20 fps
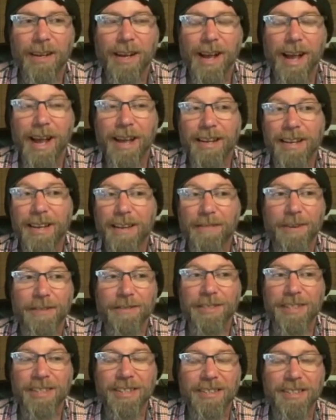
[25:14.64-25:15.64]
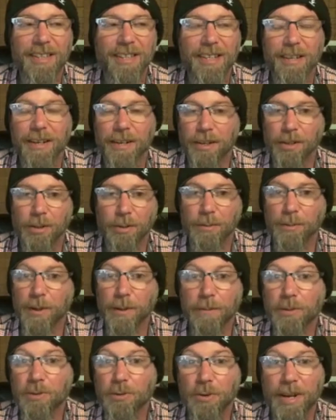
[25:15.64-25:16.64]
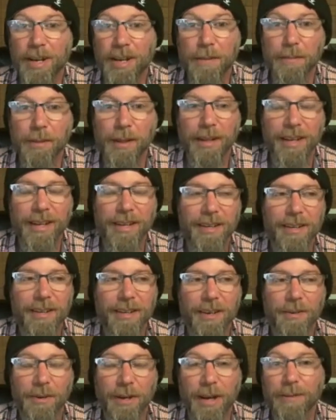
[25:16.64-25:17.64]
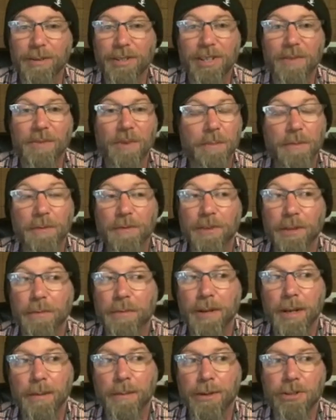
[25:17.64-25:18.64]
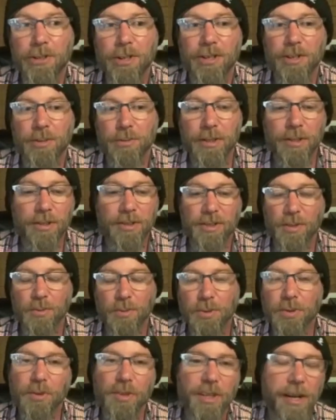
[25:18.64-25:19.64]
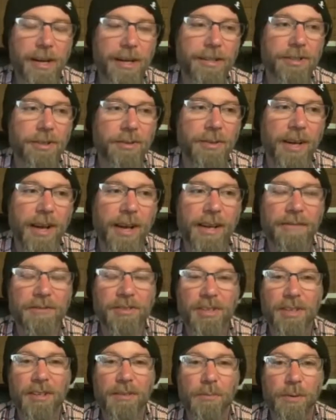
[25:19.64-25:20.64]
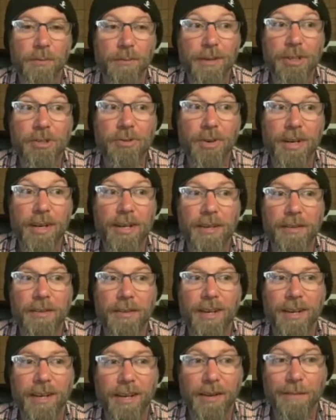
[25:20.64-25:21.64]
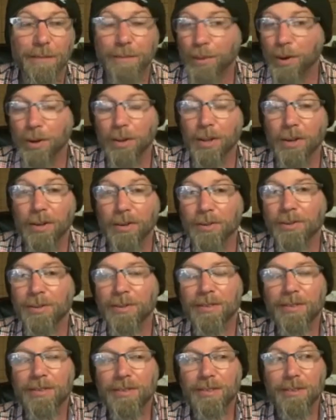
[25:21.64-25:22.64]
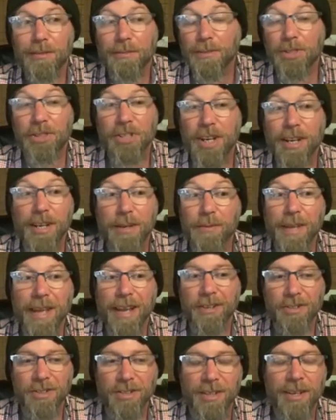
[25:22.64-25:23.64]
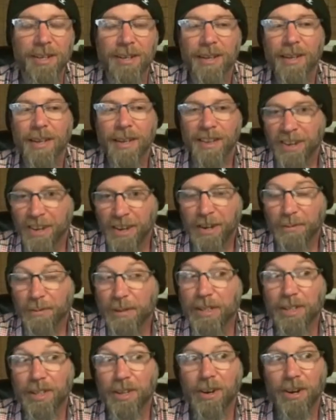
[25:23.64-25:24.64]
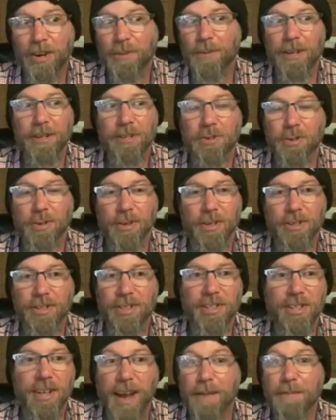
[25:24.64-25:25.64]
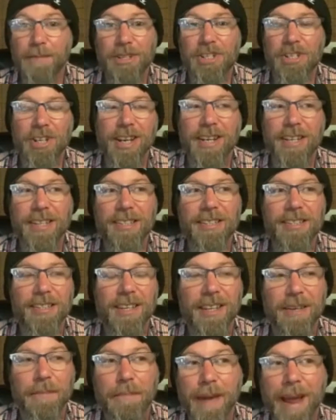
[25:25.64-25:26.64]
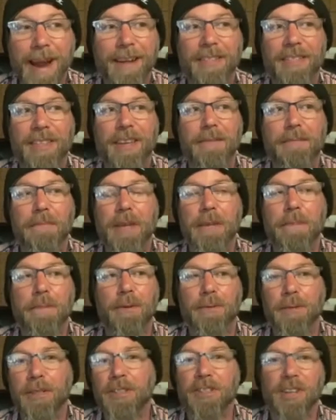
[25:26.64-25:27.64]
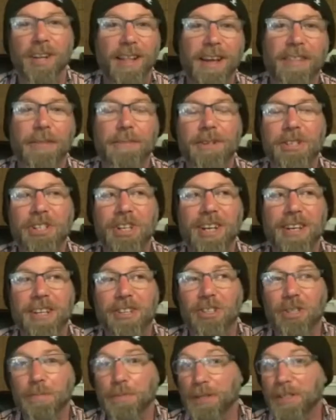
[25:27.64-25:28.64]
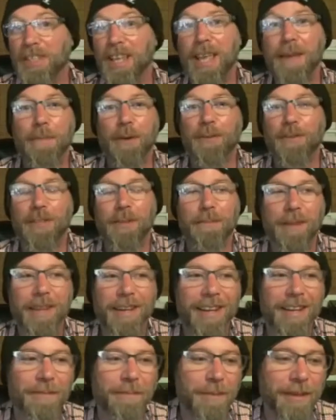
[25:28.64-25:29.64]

I'd never even seen an aluminum training blade when I was coming up to Filipino martial arts. We used the wooden knife. And when we trained uh, bolo or machete, we actually went to the hardware store and just got machetes. And back then, we'd all out the machete and just put tape over the blade.